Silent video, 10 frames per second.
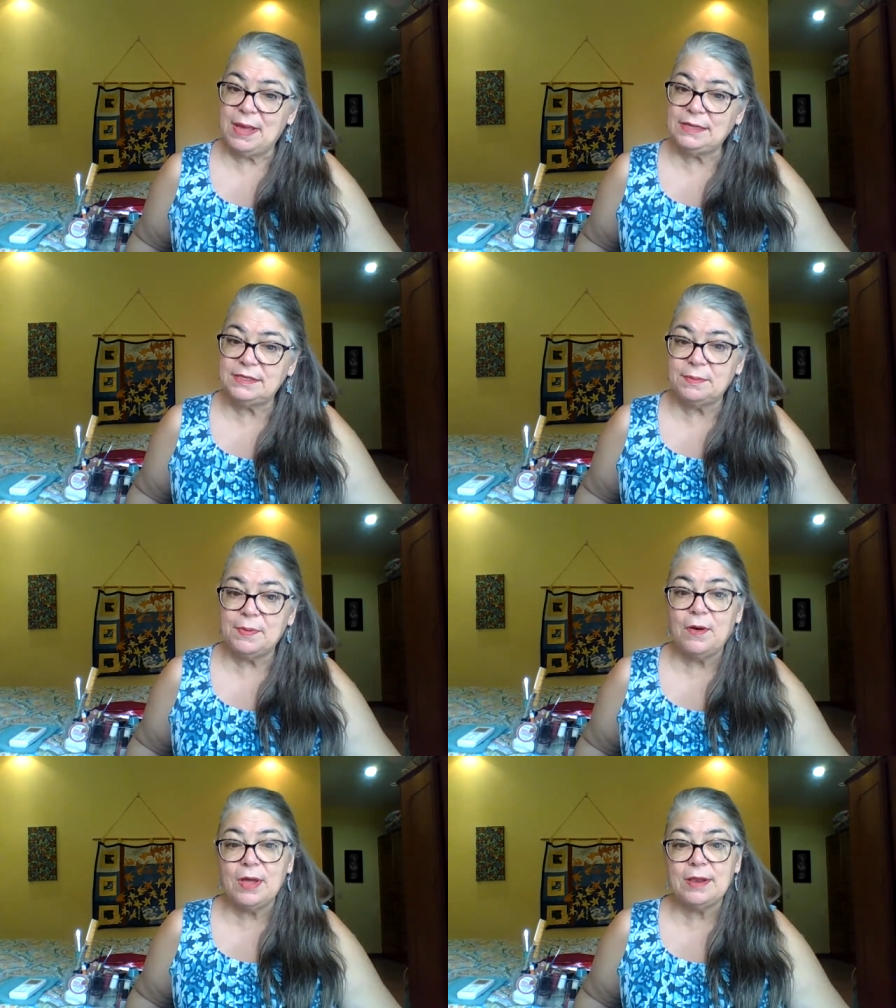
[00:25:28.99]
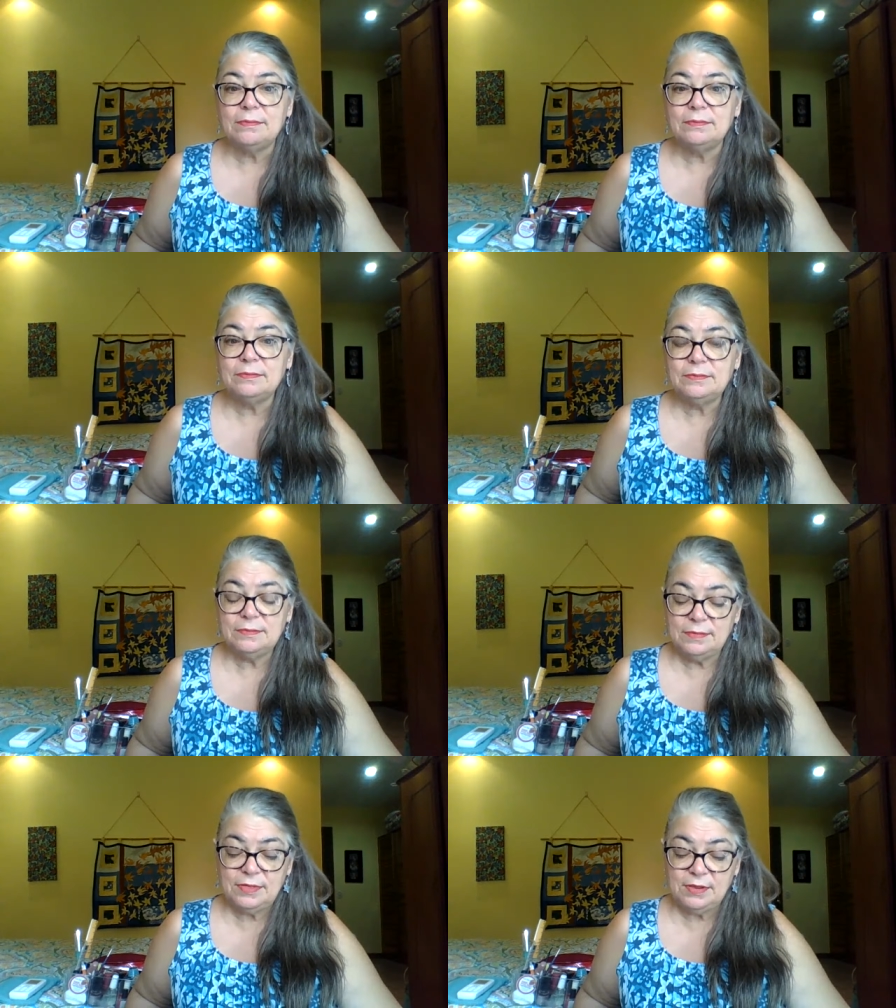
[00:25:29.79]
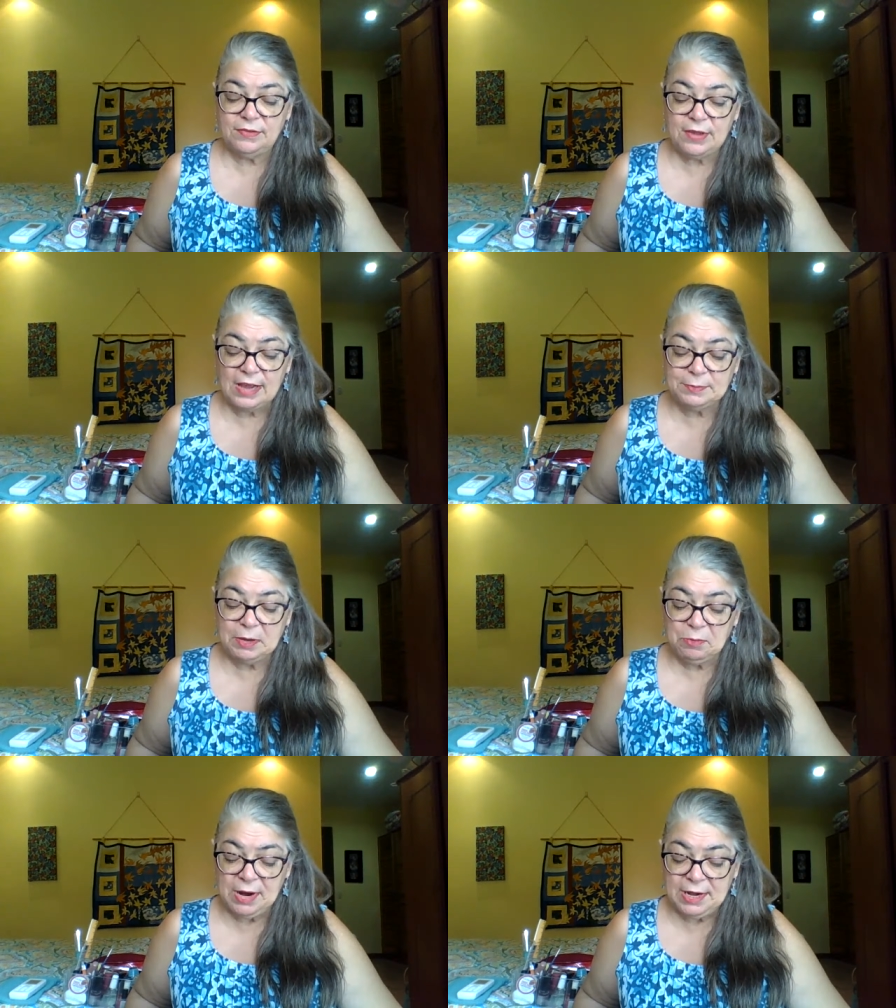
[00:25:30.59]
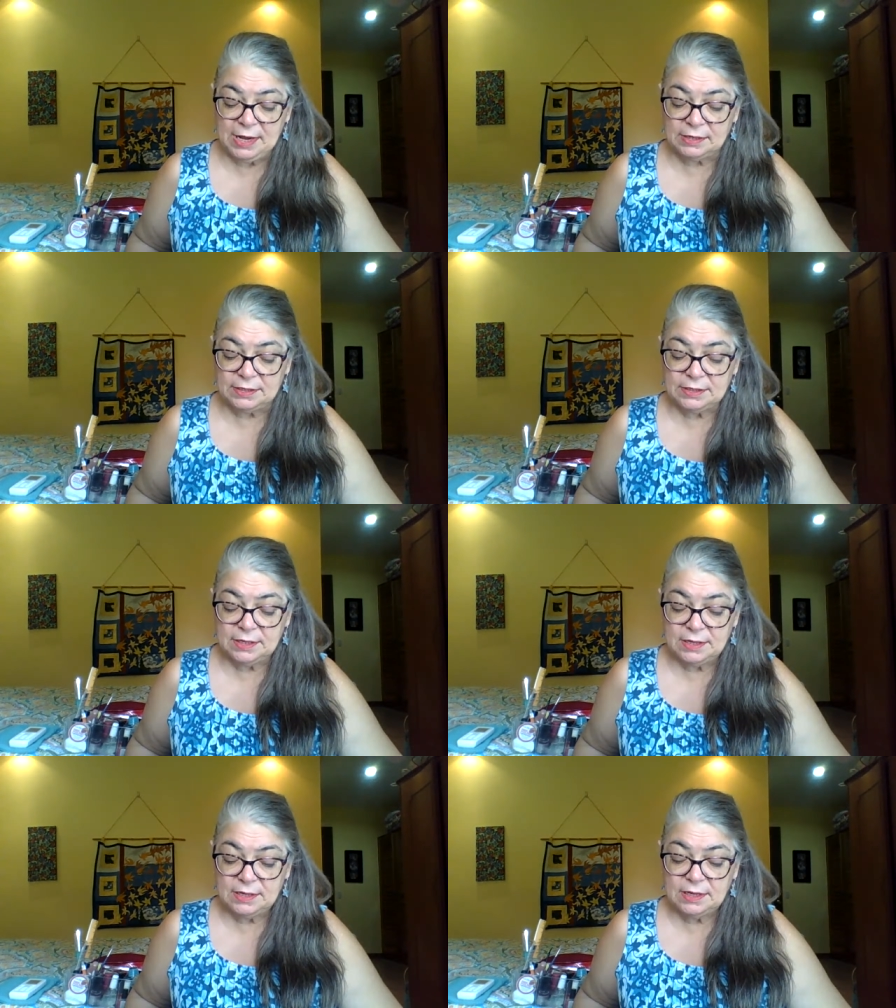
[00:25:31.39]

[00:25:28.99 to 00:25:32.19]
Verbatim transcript: based upon the seismic readings.